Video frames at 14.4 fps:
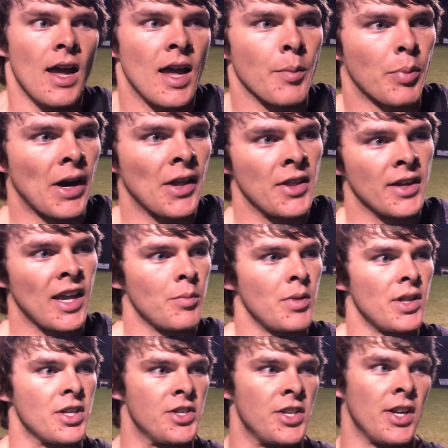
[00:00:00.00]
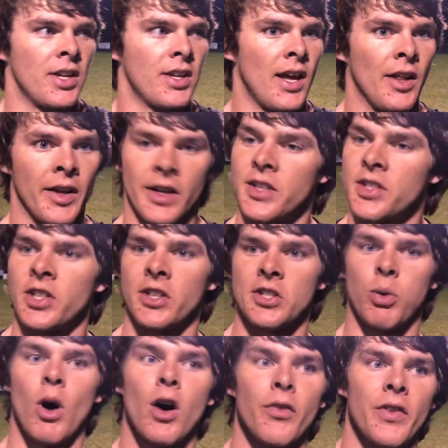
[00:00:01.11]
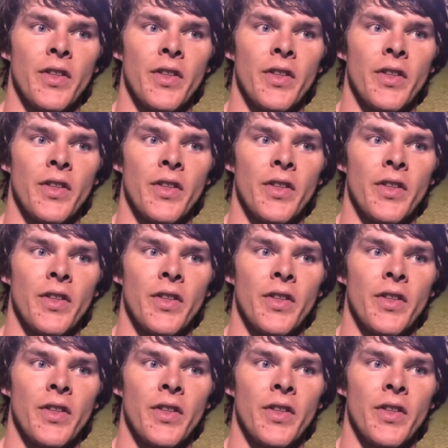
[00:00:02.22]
And Bradley gave me the stick at like 6:12,